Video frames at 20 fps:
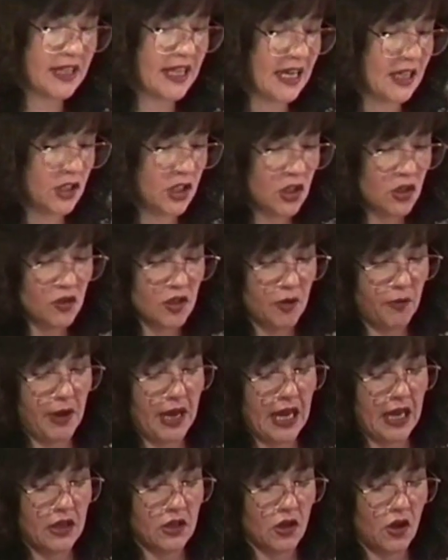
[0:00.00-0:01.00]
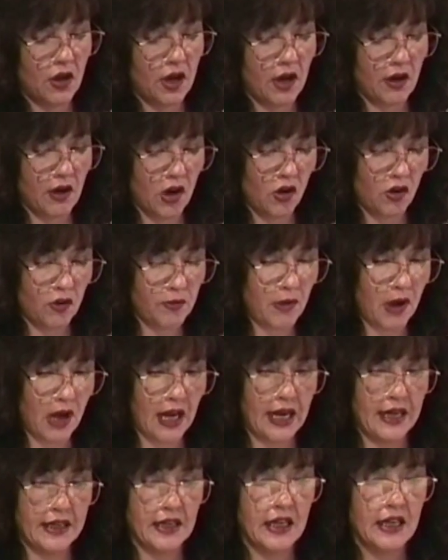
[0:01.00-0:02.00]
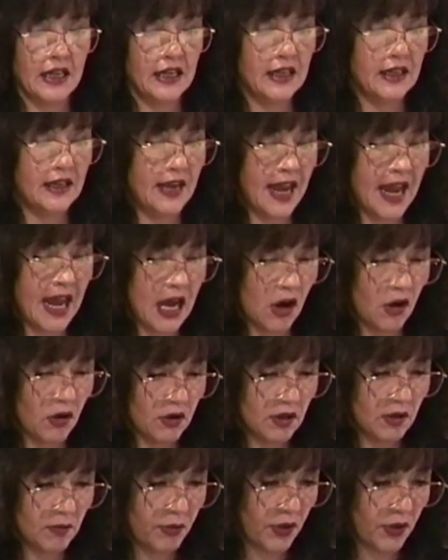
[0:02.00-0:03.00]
but they do depend on our own mind. Now,